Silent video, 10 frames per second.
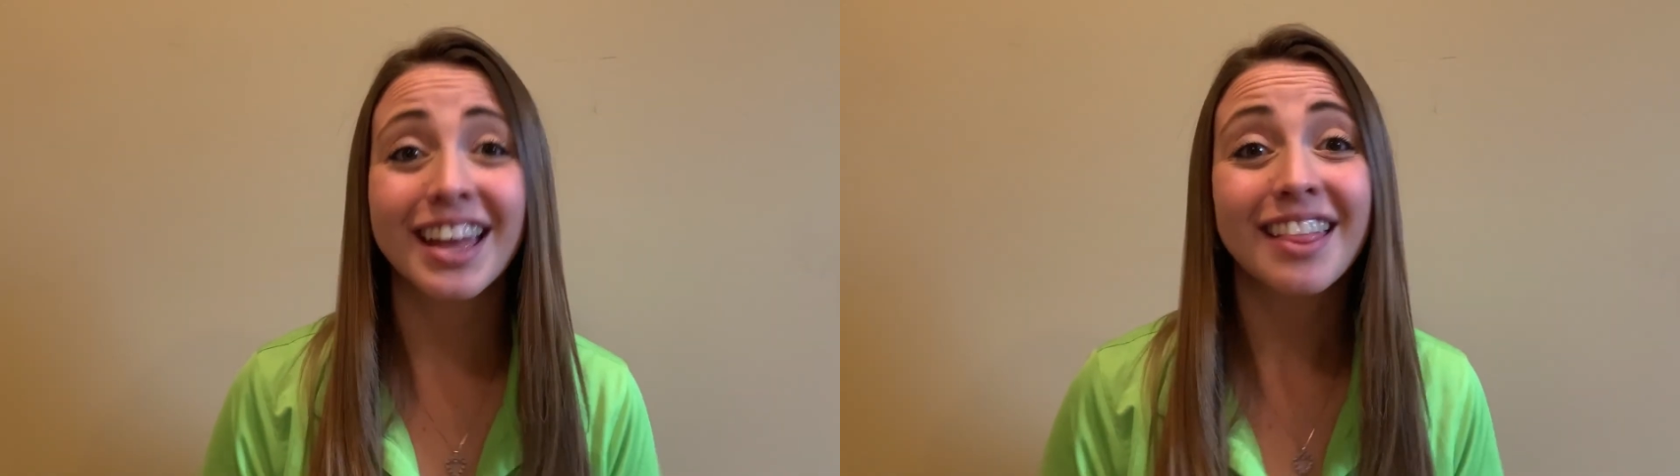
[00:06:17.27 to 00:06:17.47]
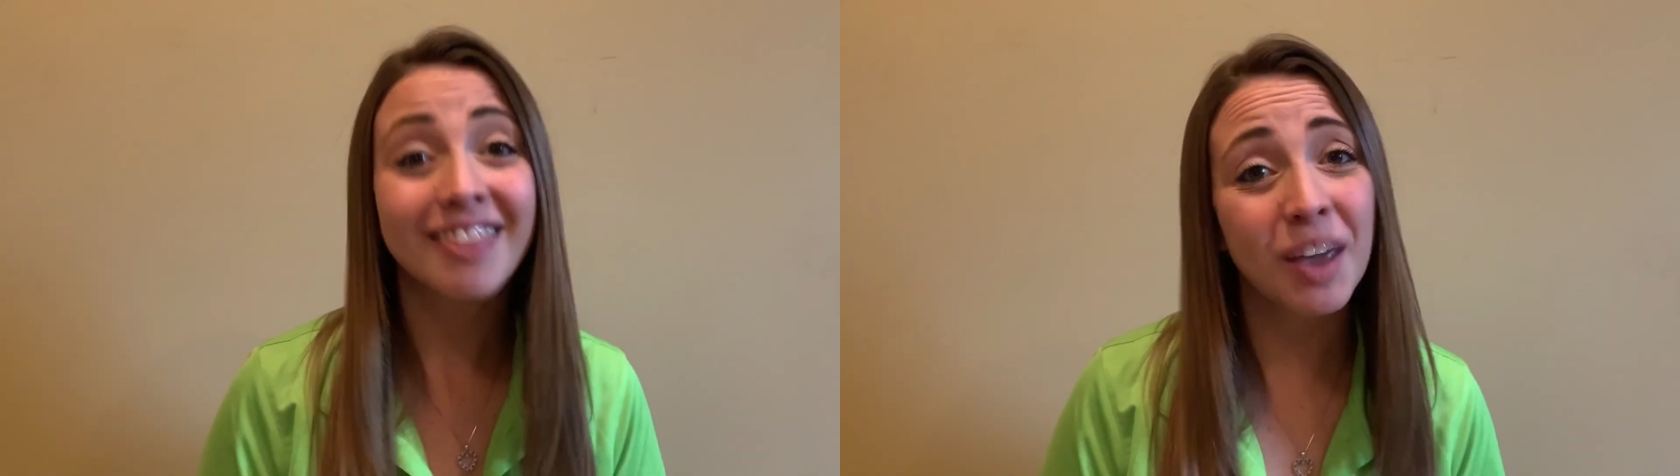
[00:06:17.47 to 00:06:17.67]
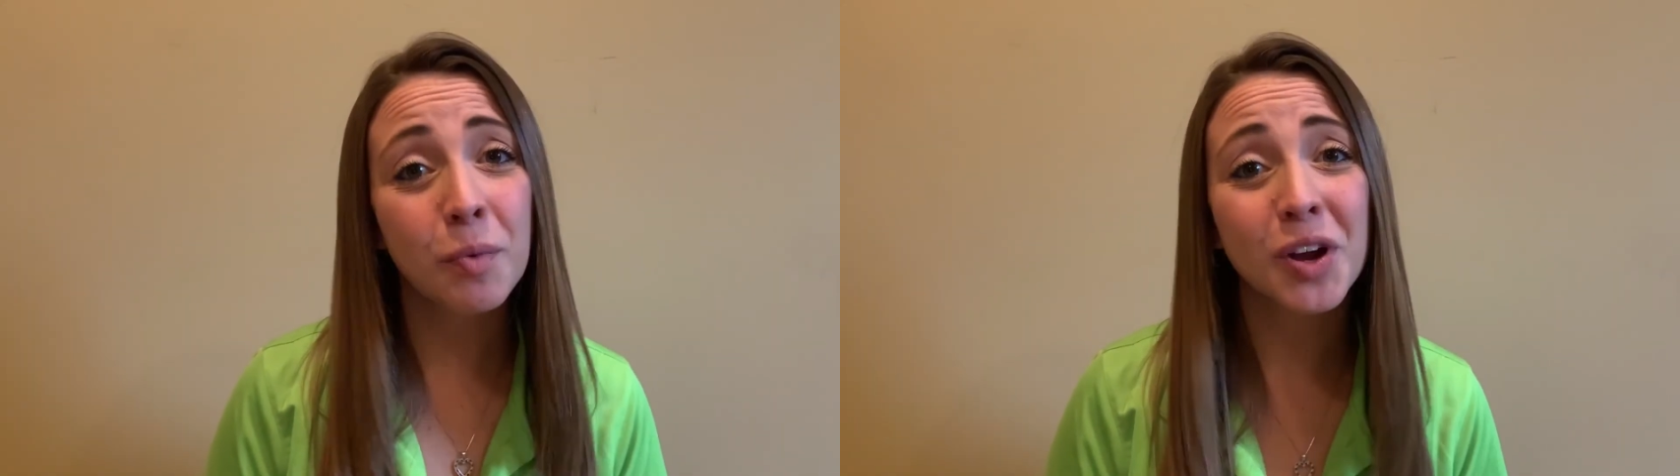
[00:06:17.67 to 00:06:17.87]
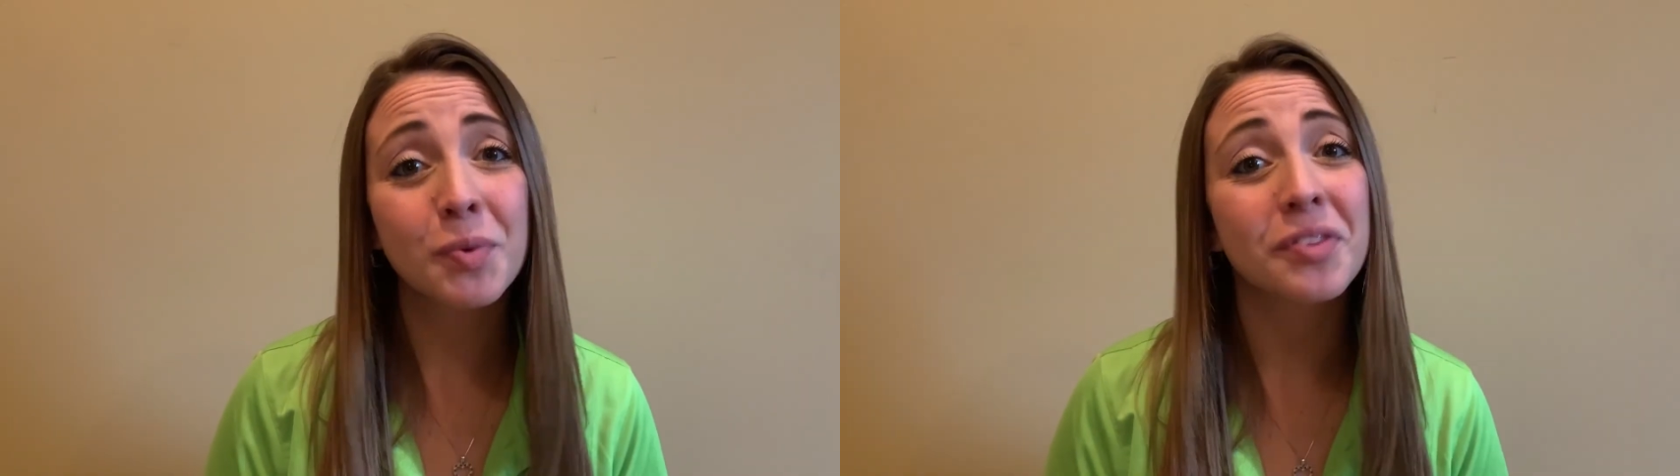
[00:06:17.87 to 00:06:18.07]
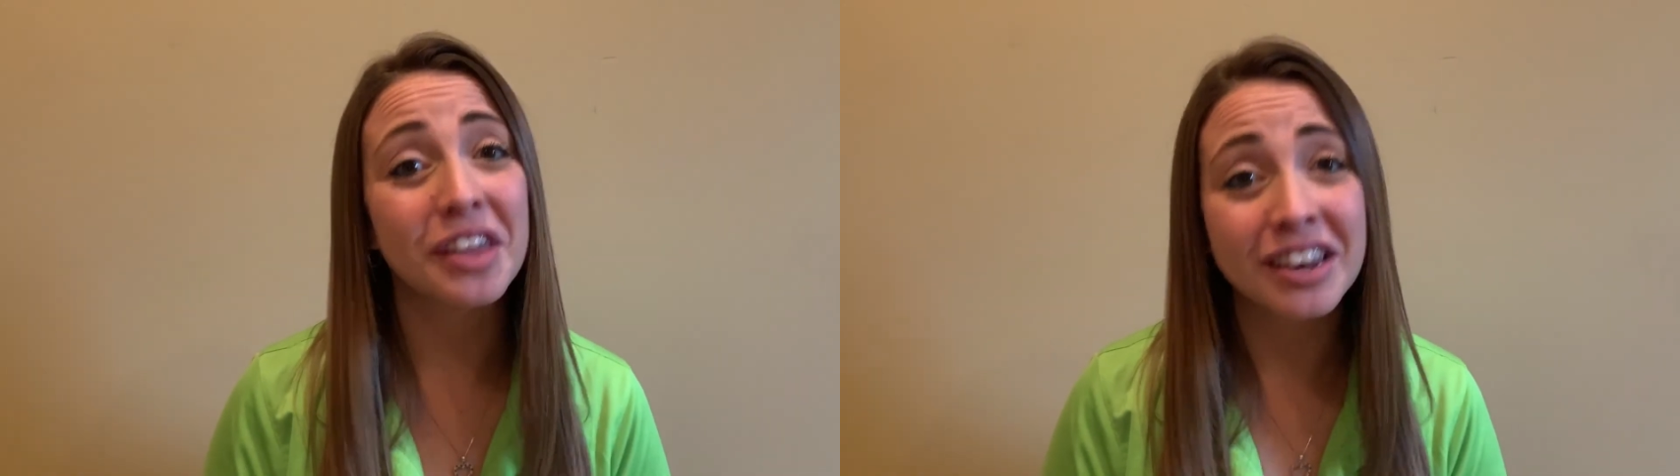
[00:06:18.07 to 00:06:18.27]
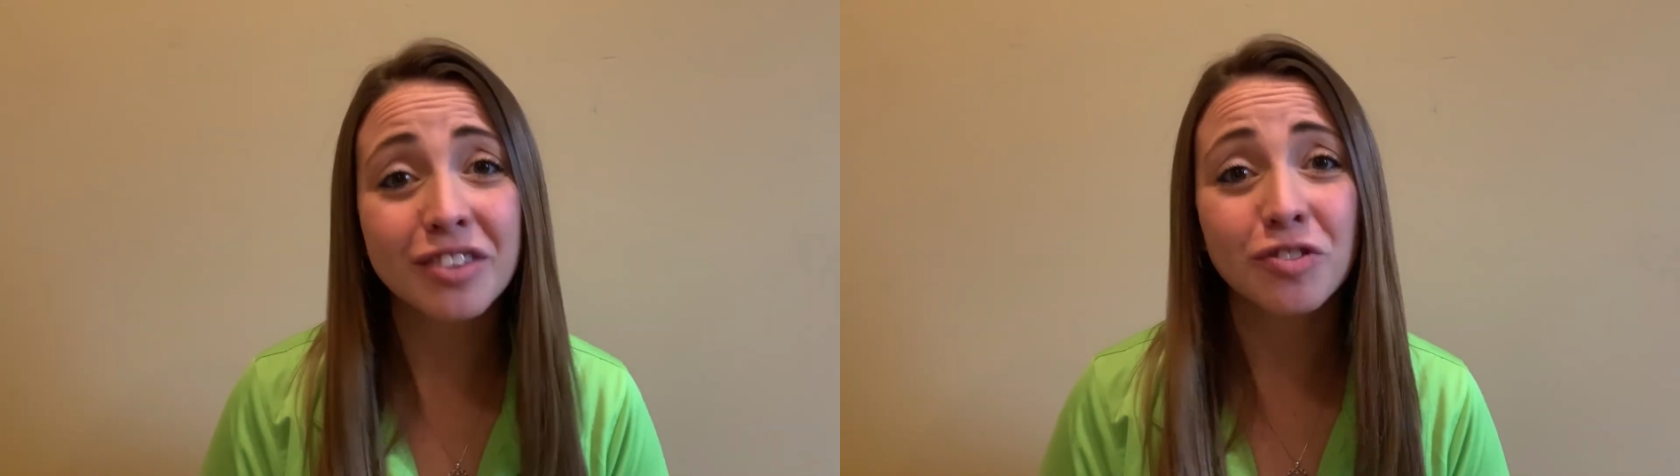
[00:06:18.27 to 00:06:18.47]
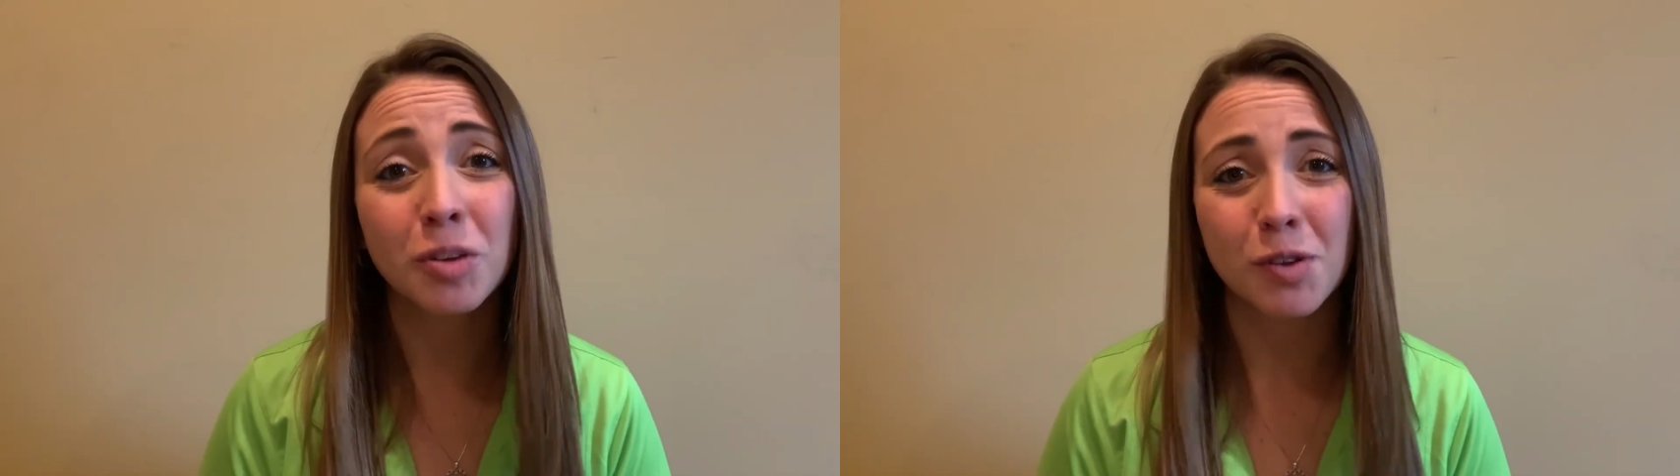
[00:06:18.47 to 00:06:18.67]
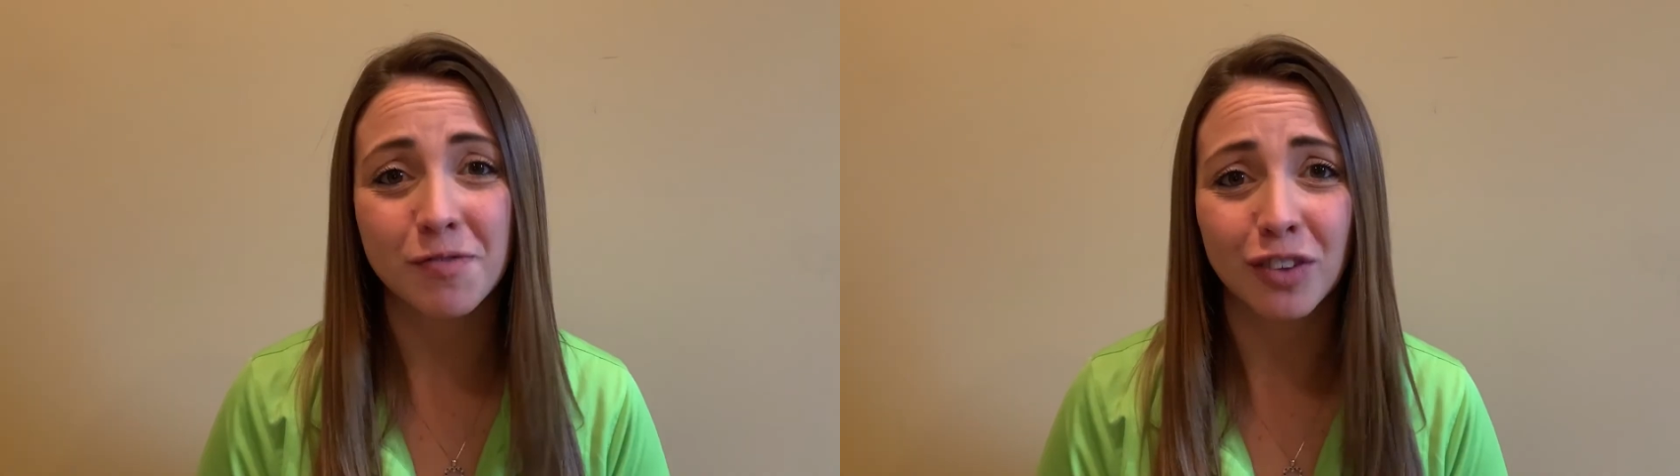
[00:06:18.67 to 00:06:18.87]
They work with industry
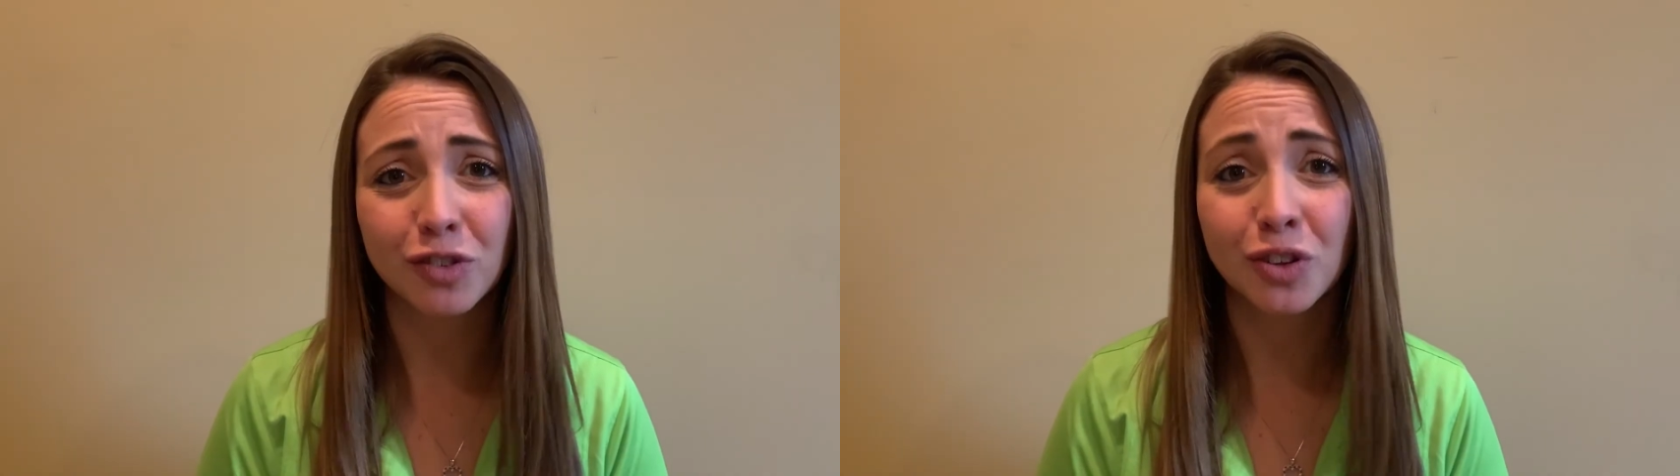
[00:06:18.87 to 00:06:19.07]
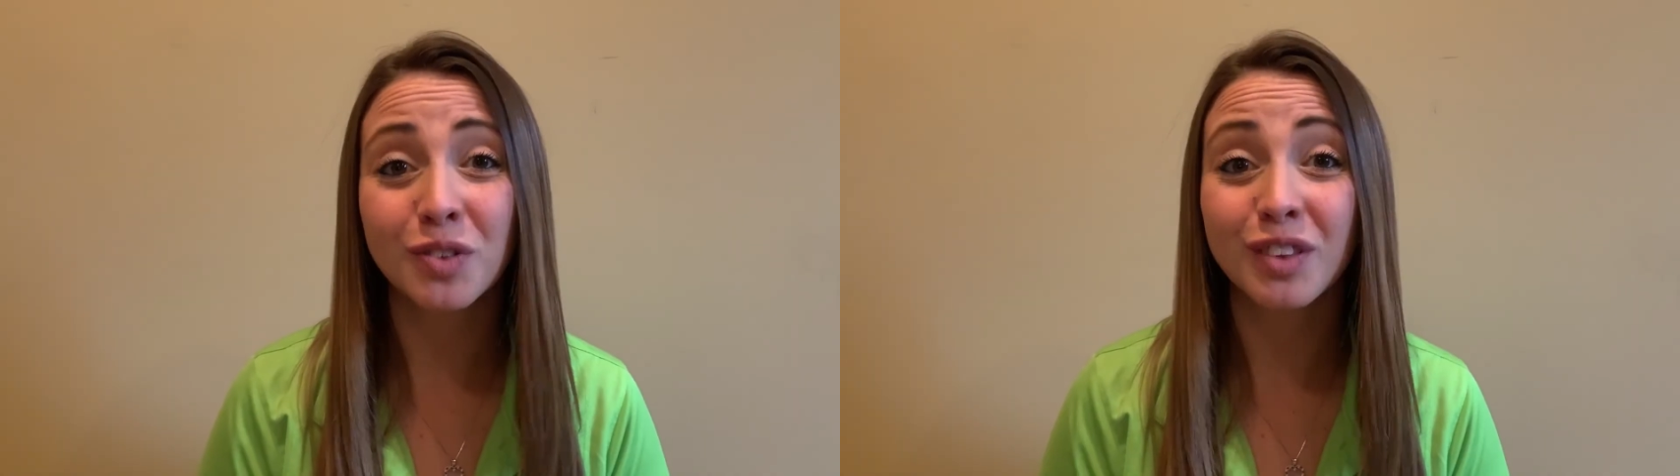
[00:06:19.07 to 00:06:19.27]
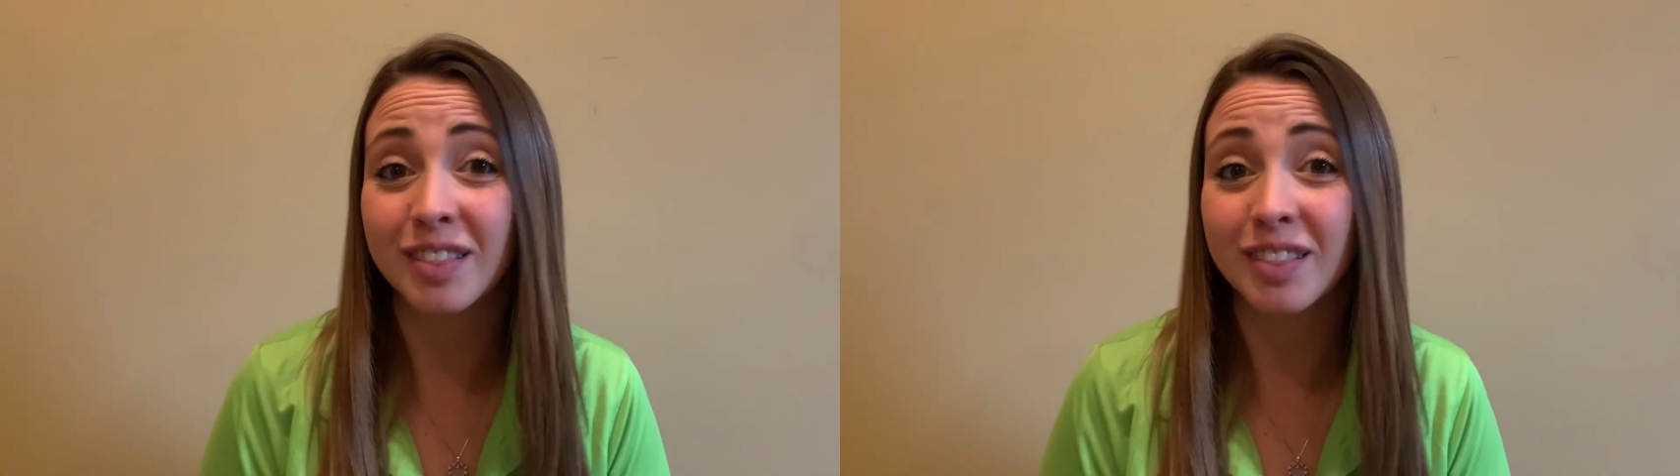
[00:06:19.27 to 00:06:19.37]
professionals